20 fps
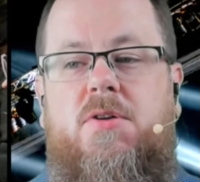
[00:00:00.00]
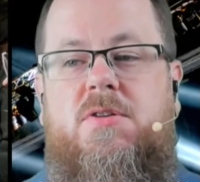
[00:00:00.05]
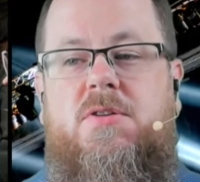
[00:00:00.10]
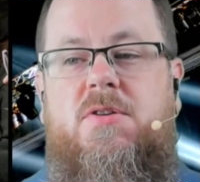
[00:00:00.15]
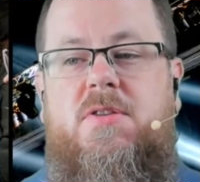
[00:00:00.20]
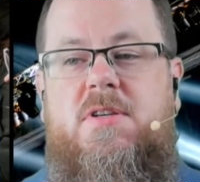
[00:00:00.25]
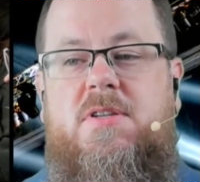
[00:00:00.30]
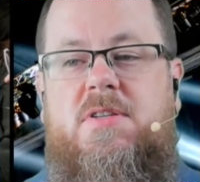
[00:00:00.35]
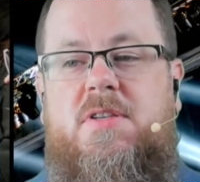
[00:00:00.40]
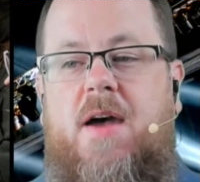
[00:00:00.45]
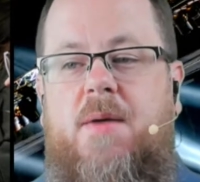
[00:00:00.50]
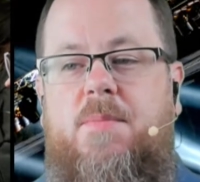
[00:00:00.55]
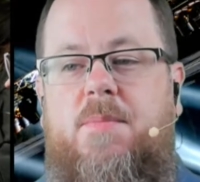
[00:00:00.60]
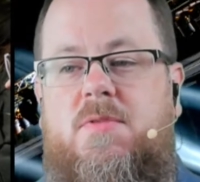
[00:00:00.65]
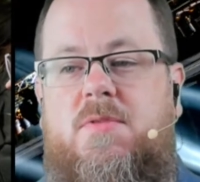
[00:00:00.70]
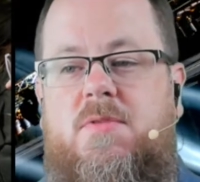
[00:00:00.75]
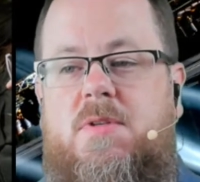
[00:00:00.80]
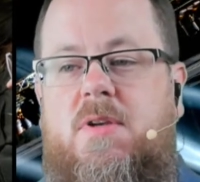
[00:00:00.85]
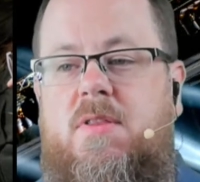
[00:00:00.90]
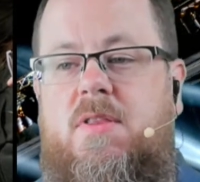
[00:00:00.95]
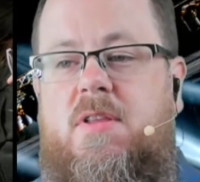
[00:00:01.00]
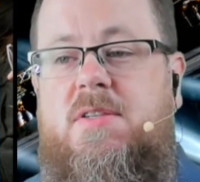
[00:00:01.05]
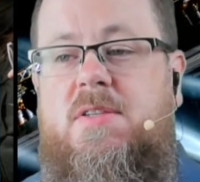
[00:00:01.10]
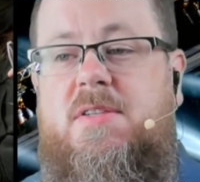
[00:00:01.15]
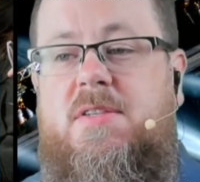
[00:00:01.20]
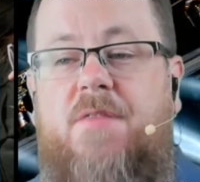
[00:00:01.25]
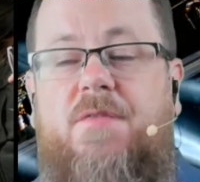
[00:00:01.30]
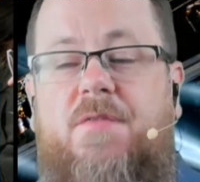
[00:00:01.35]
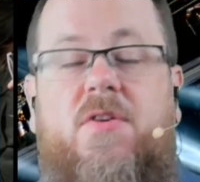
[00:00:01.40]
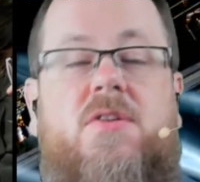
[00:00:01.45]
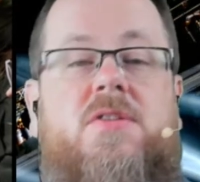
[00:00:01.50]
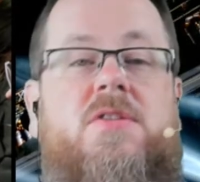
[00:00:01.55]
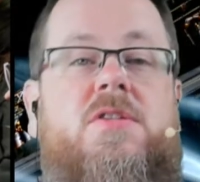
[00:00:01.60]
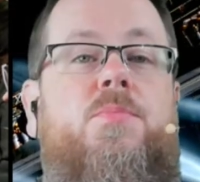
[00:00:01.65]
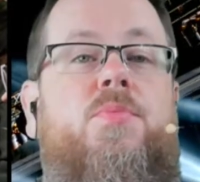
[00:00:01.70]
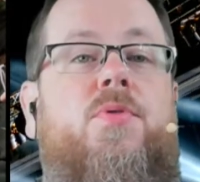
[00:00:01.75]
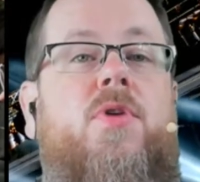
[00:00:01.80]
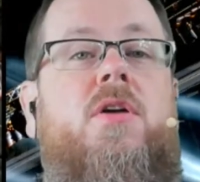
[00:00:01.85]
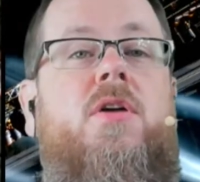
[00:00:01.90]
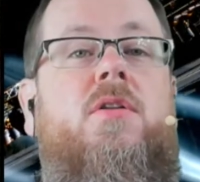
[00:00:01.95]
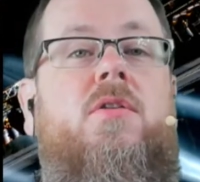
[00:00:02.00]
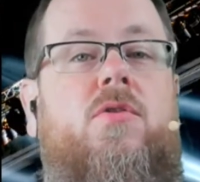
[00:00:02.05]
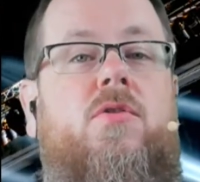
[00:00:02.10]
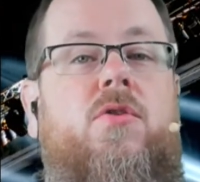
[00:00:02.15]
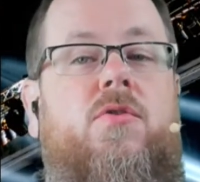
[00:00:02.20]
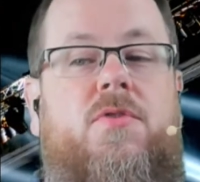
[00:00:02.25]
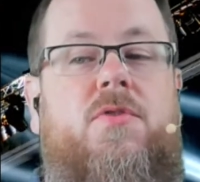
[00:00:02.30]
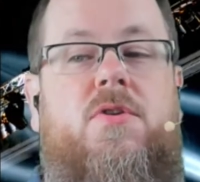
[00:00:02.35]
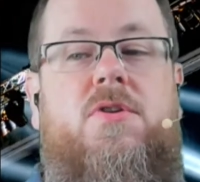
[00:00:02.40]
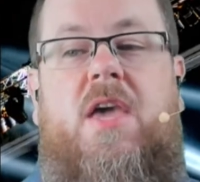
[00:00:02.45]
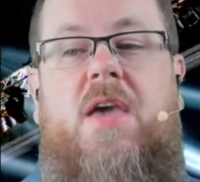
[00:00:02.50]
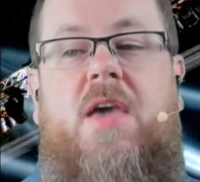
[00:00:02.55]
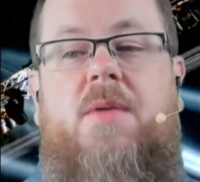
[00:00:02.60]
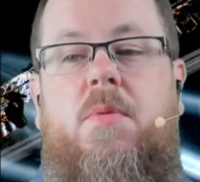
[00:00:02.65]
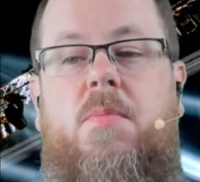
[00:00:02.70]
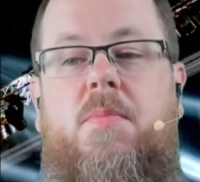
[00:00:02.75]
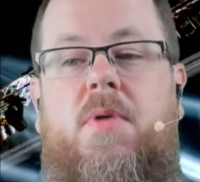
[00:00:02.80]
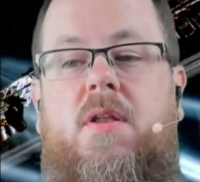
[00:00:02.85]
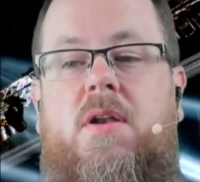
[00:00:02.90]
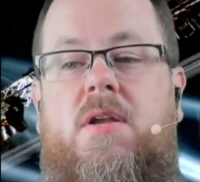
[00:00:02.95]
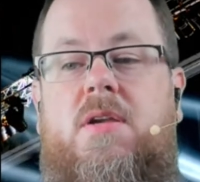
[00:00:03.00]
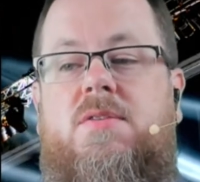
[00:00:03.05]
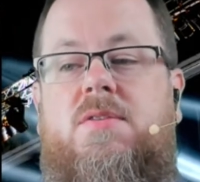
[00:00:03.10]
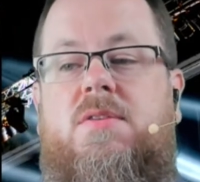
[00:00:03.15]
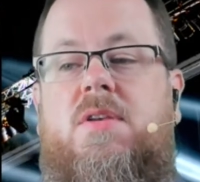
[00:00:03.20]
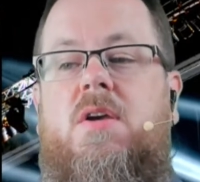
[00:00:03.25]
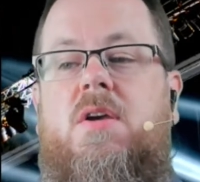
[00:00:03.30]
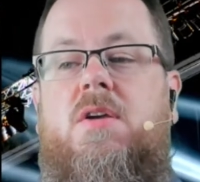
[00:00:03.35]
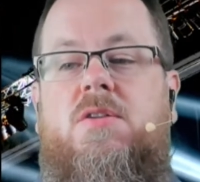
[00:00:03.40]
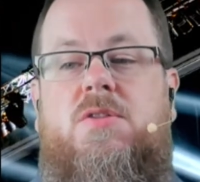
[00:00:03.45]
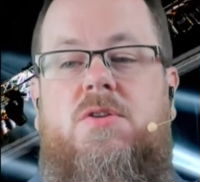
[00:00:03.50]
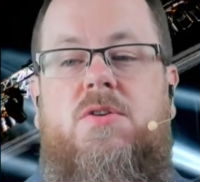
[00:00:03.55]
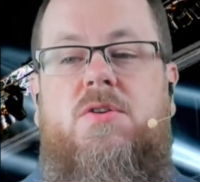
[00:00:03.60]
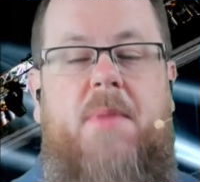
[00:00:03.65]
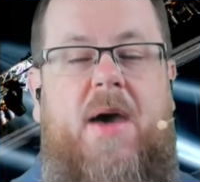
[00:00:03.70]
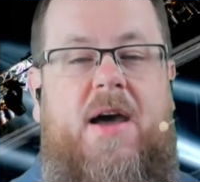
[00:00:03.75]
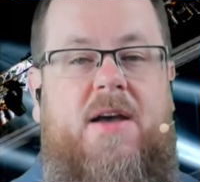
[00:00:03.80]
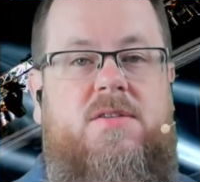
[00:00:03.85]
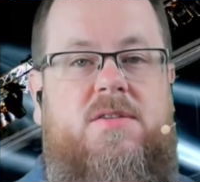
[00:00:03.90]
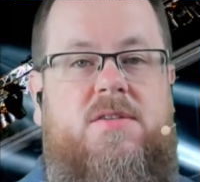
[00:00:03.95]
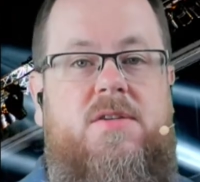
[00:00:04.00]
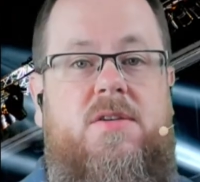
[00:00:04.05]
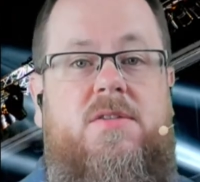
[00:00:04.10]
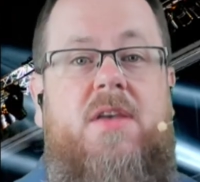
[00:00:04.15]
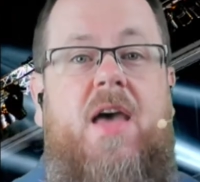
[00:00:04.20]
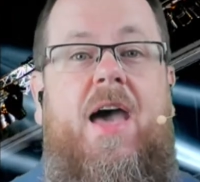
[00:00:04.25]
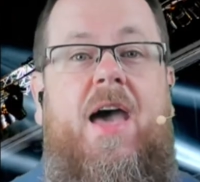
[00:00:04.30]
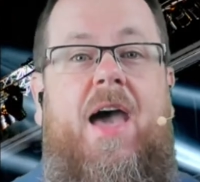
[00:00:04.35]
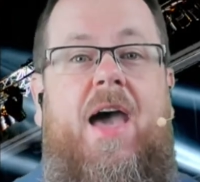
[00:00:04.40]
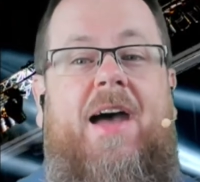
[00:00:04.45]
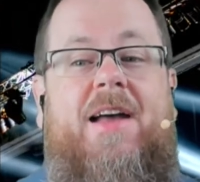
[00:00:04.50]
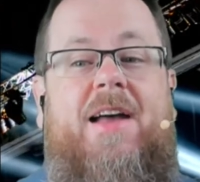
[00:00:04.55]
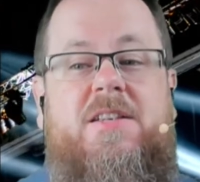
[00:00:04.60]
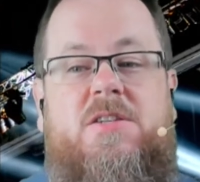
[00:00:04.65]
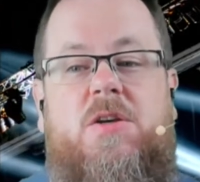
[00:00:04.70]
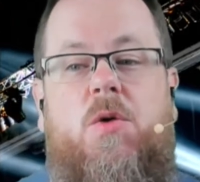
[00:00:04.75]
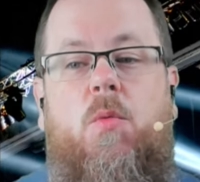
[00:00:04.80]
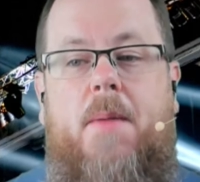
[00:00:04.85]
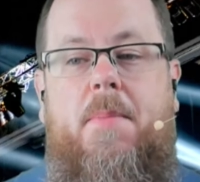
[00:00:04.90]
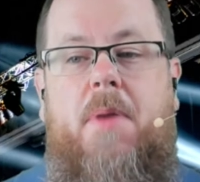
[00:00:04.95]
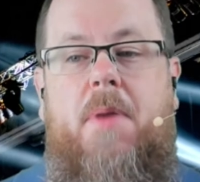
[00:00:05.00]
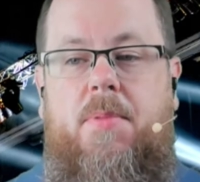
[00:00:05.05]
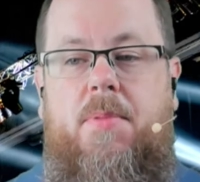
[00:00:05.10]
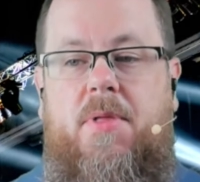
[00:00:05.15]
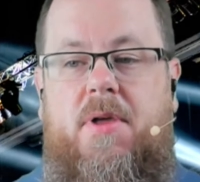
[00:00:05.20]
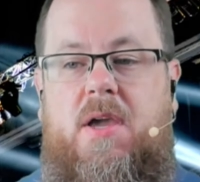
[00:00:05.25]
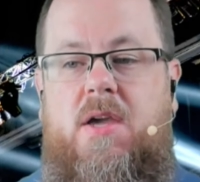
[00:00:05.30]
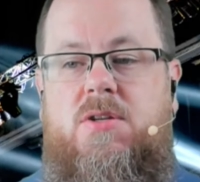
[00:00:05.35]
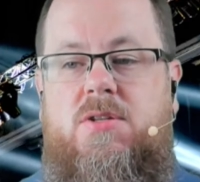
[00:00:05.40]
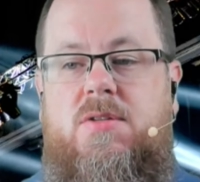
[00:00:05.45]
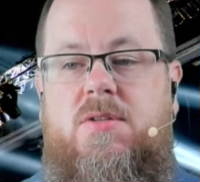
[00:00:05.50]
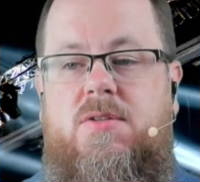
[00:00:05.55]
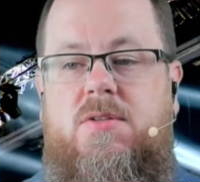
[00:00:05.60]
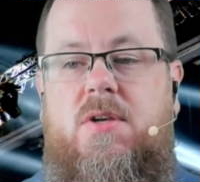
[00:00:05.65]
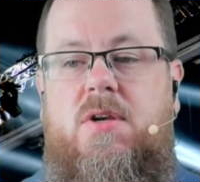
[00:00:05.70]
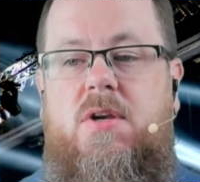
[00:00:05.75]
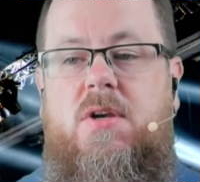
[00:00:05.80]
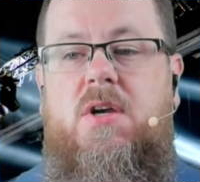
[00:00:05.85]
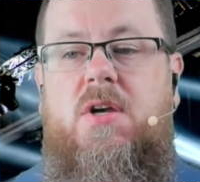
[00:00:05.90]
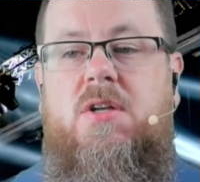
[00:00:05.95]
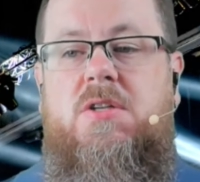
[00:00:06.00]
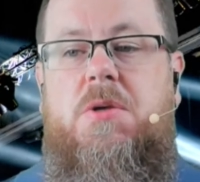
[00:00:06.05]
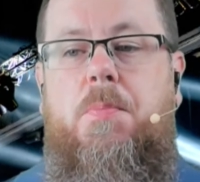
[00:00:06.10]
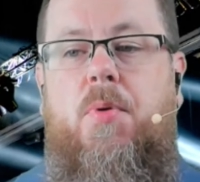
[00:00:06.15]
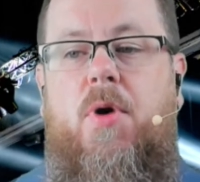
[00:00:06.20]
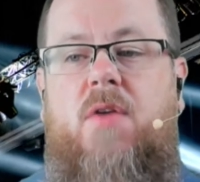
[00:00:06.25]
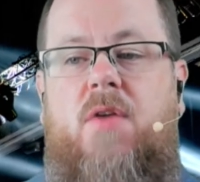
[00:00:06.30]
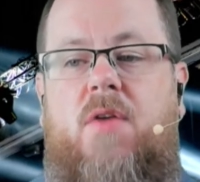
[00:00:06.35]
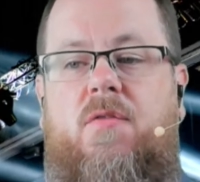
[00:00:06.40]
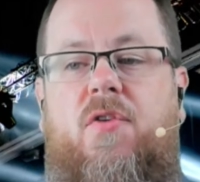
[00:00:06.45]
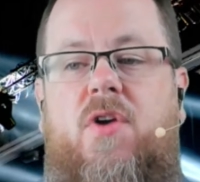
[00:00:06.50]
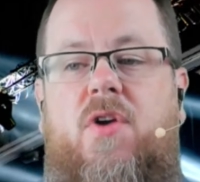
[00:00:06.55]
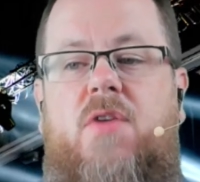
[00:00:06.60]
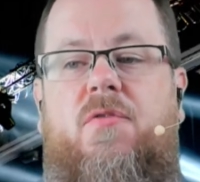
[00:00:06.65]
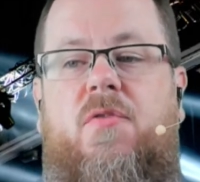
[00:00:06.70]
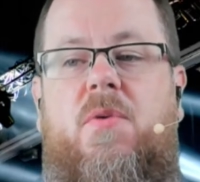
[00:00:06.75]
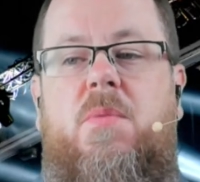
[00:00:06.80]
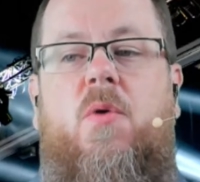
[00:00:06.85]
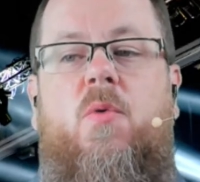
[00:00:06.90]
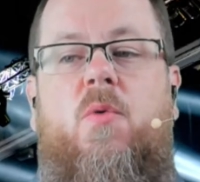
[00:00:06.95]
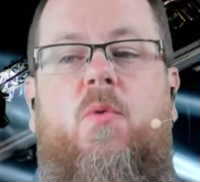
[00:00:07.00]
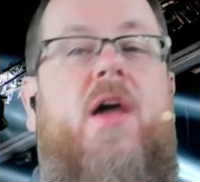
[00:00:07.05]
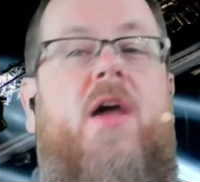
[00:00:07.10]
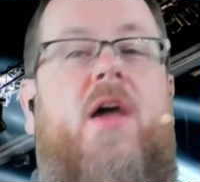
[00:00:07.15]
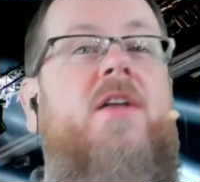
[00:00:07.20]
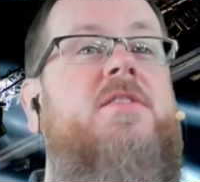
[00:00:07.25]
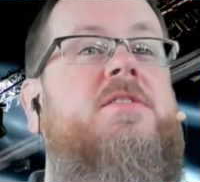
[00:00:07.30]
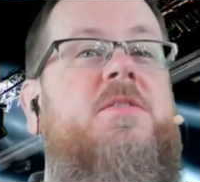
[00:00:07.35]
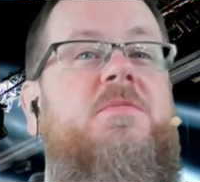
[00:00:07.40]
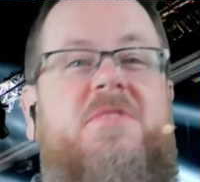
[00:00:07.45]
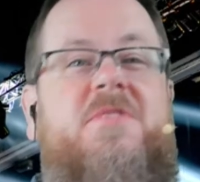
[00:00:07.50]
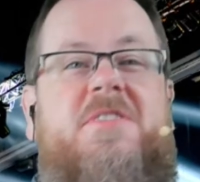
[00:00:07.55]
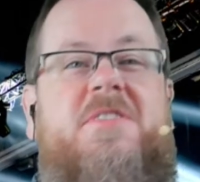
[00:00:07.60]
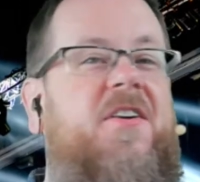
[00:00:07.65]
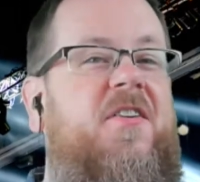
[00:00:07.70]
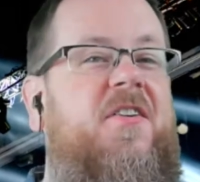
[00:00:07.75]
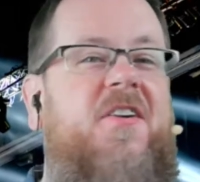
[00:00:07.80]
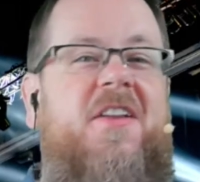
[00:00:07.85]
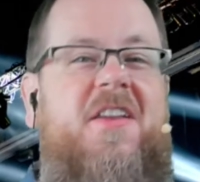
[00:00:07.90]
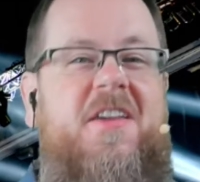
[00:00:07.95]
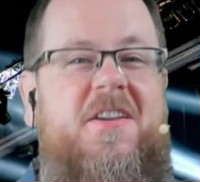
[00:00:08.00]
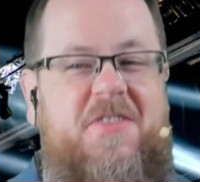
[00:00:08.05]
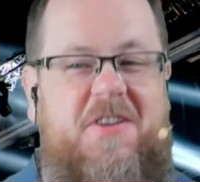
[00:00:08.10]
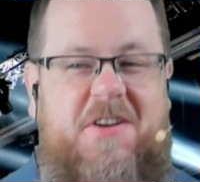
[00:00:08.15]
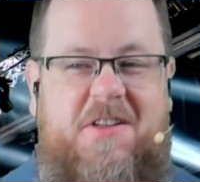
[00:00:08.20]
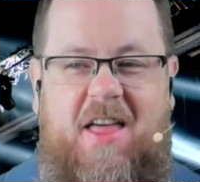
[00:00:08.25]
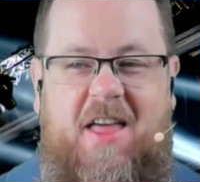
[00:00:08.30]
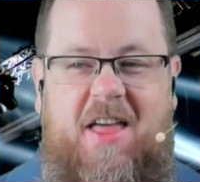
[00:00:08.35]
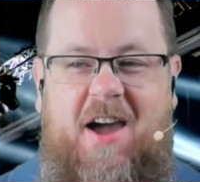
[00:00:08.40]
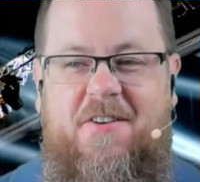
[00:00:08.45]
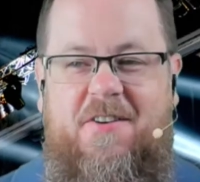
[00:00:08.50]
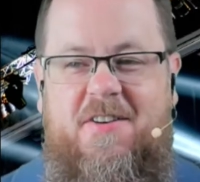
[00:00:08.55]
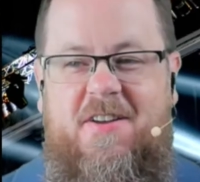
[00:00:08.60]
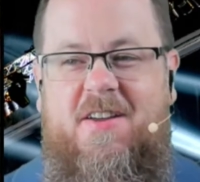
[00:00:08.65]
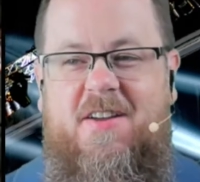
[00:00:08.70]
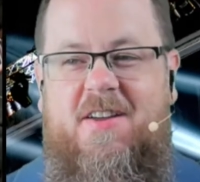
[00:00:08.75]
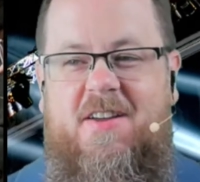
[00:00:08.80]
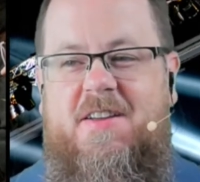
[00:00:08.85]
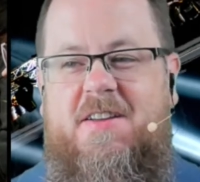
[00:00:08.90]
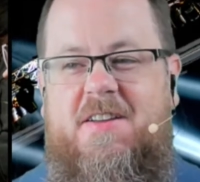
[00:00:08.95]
bolstered these efforts to bring local first capabilities to the masses and to web applications, to break free from the ransom tyranny of the cloud.